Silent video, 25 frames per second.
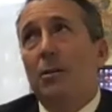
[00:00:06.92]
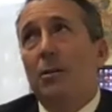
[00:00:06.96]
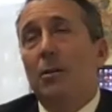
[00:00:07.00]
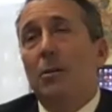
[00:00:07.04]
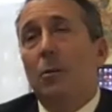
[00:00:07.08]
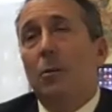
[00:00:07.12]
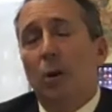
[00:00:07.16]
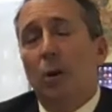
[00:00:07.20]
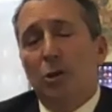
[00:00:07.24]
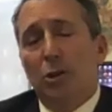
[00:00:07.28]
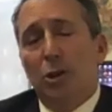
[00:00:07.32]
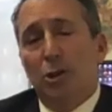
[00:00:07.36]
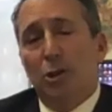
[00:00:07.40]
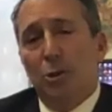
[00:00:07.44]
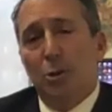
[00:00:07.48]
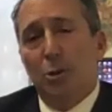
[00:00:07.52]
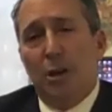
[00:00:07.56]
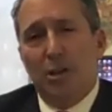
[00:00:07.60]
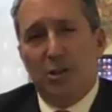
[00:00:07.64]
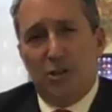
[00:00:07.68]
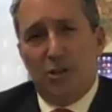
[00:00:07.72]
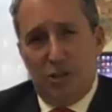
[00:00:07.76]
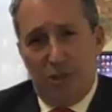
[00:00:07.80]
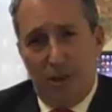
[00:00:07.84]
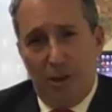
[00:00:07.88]
What should you
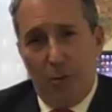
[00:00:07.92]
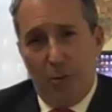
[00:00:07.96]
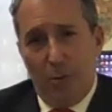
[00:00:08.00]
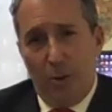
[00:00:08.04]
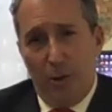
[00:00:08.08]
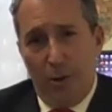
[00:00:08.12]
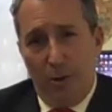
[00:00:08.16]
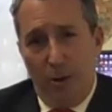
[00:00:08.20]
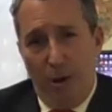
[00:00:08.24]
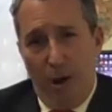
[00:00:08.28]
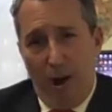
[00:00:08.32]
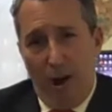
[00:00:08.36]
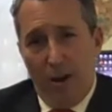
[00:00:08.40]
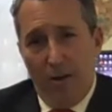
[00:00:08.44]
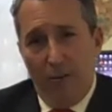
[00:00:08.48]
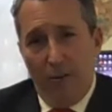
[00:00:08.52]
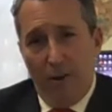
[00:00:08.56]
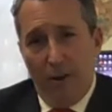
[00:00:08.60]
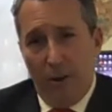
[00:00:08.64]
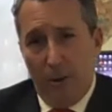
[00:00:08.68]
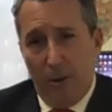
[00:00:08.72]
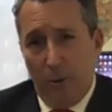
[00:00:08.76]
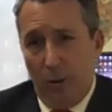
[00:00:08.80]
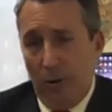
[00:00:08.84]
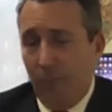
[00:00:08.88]
consider when you're hiring
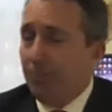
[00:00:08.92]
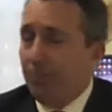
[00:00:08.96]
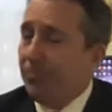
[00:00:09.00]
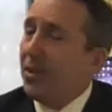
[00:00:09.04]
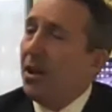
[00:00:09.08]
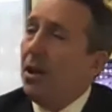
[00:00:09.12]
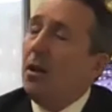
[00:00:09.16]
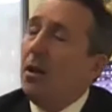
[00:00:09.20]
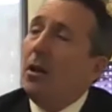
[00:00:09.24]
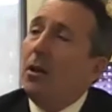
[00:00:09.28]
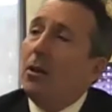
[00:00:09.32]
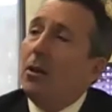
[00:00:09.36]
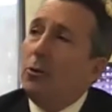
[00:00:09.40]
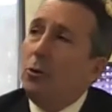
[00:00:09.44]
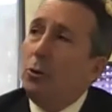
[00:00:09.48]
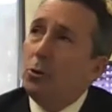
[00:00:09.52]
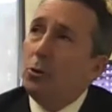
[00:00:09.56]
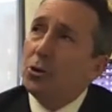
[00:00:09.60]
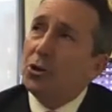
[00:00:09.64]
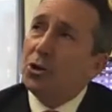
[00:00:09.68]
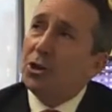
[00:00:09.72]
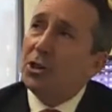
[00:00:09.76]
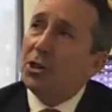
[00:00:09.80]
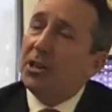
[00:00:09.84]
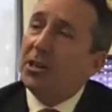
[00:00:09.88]
a lawyer? You
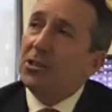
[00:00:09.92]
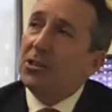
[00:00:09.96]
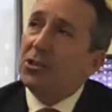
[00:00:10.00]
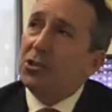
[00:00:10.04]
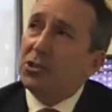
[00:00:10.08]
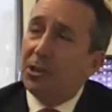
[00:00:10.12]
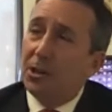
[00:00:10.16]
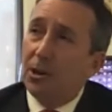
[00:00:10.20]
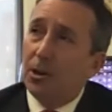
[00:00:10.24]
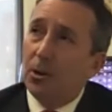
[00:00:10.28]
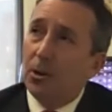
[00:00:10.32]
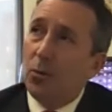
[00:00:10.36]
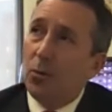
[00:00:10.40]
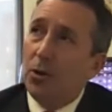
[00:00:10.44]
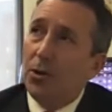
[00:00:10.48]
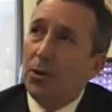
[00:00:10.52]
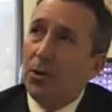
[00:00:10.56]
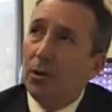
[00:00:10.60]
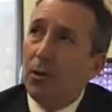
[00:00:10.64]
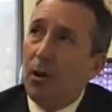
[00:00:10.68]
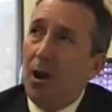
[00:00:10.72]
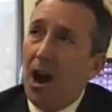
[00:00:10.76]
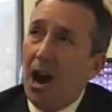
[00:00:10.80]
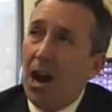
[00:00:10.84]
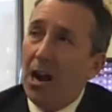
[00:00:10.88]
should consider when
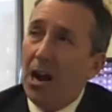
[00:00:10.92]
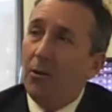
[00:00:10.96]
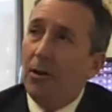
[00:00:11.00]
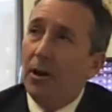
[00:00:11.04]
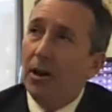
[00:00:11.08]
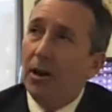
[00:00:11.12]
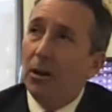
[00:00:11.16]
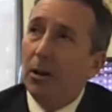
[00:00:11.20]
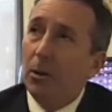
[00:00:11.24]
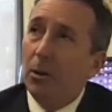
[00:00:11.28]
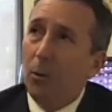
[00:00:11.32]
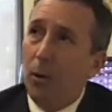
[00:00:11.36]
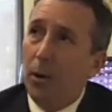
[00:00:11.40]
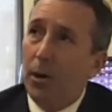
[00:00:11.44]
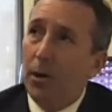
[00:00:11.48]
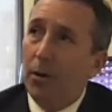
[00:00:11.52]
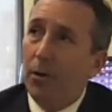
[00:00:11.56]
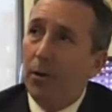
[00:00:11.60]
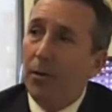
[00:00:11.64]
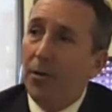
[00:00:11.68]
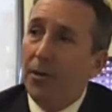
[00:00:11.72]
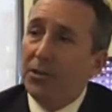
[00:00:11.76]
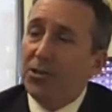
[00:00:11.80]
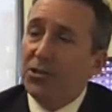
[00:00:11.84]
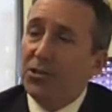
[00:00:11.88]
you're hiring a lawyer
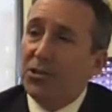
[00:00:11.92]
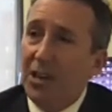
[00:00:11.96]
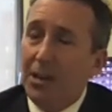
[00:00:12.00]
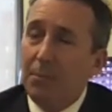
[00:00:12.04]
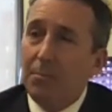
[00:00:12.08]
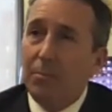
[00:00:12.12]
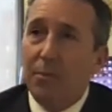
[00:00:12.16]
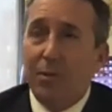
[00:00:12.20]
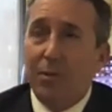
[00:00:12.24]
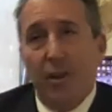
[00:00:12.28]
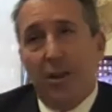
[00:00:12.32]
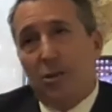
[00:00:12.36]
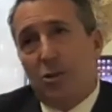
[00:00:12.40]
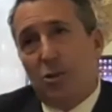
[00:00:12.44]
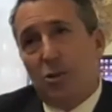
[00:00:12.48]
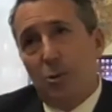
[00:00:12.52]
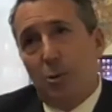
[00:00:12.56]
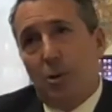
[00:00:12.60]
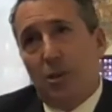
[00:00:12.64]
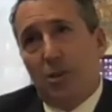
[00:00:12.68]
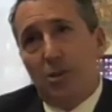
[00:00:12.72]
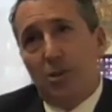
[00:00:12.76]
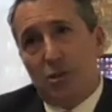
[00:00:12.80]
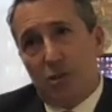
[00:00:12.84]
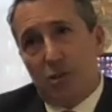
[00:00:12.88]
the same things you
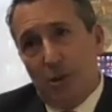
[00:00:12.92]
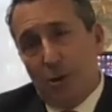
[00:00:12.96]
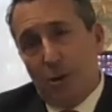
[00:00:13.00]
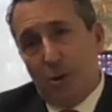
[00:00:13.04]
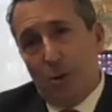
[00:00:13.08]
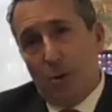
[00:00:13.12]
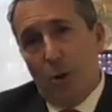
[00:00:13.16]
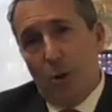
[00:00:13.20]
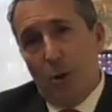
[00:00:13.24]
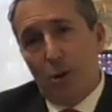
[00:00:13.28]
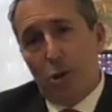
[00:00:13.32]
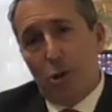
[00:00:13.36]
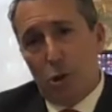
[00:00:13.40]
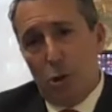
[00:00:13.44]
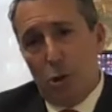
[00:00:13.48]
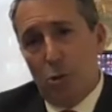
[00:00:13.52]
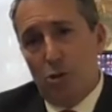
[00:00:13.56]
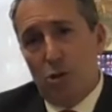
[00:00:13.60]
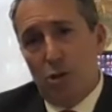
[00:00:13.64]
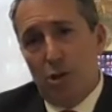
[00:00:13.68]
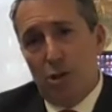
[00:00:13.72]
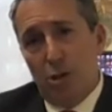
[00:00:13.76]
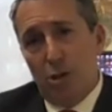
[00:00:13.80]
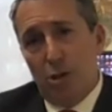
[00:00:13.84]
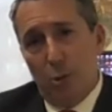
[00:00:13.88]
consider when
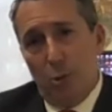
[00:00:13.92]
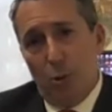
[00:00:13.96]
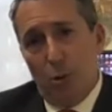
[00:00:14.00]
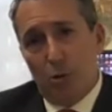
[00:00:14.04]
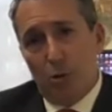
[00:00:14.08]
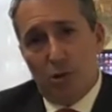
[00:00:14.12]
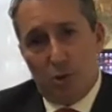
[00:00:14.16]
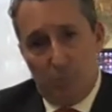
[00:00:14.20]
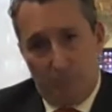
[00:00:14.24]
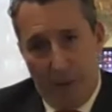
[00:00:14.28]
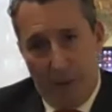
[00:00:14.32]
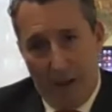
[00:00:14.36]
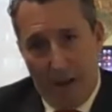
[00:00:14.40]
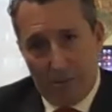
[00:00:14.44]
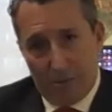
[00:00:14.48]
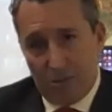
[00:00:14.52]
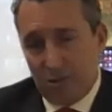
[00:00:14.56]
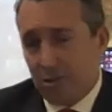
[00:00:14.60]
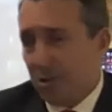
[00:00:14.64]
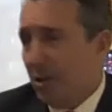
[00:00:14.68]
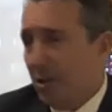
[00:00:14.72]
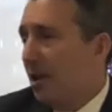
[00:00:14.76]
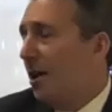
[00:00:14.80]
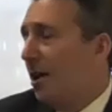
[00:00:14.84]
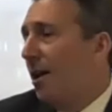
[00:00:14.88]
choosing your
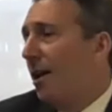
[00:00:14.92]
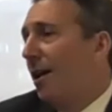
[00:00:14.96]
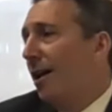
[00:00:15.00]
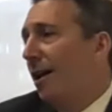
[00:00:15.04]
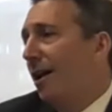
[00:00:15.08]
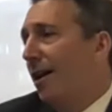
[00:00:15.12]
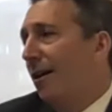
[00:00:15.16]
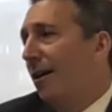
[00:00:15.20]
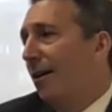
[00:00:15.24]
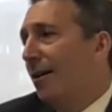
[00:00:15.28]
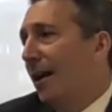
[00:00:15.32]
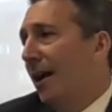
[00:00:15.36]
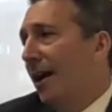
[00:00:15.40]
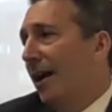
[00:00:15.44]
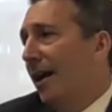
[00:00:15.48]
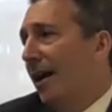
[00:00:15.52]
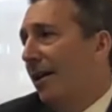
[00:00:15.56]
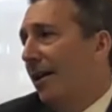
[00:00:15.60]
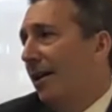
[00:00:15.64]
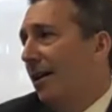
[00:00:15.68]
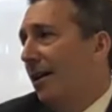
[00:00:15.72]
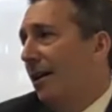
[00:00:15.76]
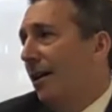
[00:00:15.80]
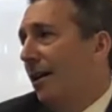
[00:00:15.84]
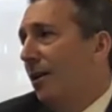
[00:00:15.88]
spouse, okay?
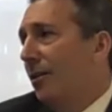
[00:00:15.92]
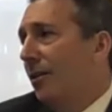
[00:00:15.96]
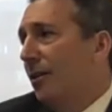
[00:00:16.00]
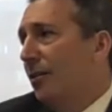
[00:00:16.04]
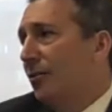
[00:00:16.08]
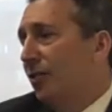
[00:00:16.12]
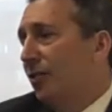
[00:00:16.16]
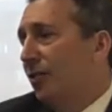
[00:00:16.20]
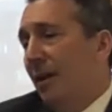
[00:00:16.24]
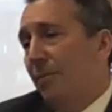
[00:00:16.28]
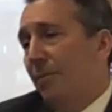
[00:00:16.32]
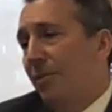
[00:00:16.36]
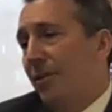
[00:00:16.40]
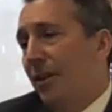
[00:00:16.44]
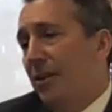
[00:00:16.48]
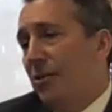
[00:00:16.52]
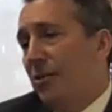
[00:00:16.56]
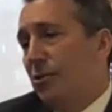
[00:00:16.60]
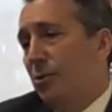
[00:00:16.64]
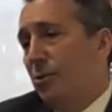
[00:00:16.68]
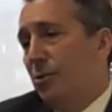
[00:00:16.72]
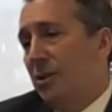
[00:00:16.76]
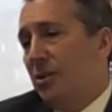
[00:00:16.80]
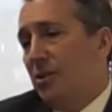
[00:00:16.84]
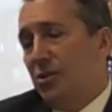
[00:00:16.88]
The same things
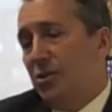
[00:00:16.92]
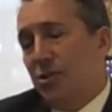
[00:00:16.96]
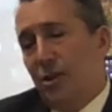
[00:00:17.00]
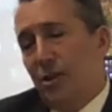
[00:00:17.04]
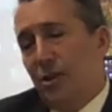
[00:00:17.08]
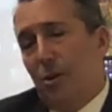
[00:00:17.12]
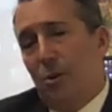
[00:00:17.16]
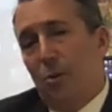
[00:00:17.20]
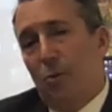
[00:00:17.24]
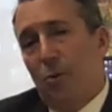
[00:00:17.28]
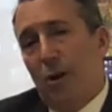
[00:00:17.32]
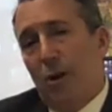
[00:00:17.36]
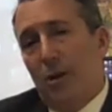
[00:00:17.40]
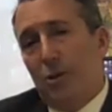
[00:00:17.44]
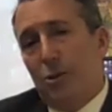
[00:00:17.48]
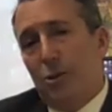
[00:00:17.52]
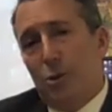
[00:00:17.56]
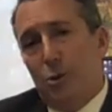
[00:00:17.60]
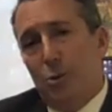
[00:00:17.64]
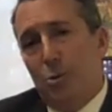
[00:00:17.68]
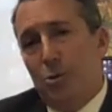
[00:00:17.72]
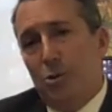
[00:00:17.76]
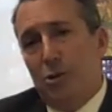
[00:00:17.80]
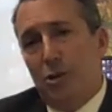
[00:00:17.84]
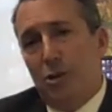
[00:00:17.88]
you consider when
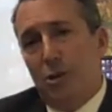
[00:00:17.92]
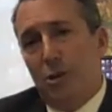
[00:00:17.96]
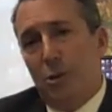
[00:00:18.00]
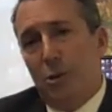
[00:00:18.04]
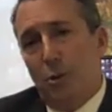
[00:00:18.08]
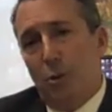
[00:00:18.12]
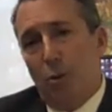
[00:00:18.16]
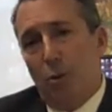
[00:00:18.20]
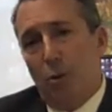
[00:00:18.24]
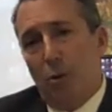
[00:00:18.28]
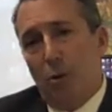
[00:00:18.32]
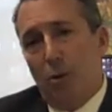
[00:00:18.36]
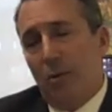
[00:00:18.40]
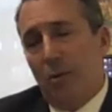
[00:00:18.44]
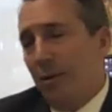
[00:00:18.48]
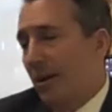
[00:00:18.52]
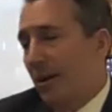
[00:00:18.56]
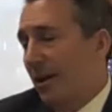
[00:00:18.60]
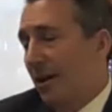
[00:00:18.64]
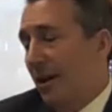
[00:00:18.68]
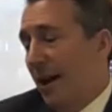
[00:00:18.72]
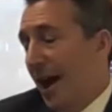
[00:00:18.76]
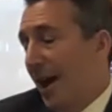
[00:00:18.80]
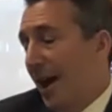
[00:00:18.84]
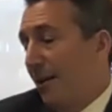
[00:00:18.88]
choosing your,
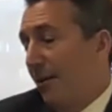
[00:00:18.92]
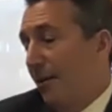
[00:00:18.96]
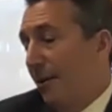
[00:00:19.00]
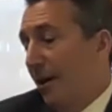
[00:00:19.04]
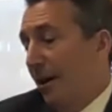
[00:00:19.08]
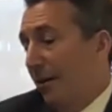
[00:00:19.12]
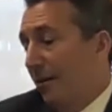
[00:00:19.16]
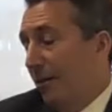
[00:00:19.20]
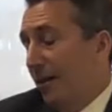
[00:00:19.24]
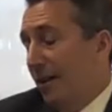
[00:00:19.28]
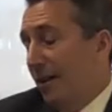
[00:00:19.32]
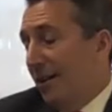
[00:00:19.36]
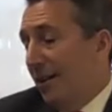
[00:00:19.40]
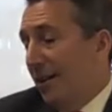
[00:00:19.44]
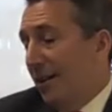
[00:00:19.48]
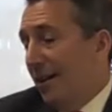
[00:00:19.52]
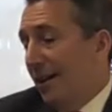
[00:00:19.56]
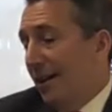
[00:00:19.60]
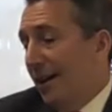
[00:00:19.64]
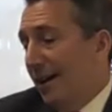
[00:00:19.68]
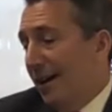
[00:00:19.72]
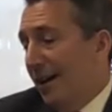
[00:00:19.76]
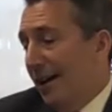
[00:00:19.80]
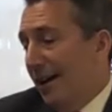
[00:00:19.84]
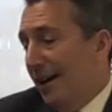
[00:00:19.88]
I don't know,
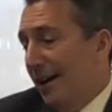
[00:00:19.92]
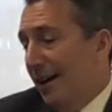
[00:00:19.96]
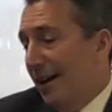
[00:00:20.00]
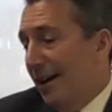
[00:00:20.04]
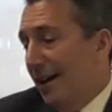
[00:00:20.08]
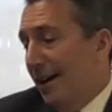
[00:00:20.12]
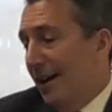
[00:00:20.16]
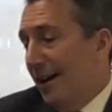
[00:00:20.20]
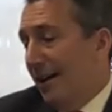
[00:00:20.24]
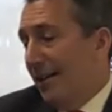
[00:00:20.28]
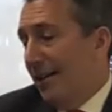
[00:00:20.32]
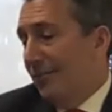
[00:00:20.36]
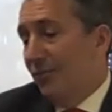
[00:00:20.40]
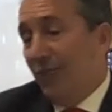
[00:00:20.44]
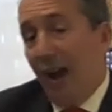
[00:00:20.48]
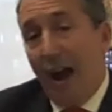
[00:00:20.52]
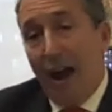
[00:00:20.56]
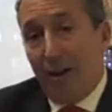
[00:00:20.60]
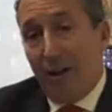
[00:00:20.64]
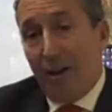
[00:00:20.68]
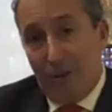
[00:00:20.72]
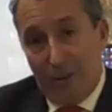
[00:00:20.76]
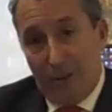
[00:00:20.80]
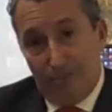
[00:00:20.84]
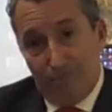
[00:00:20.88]

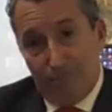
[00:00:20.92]
doctor.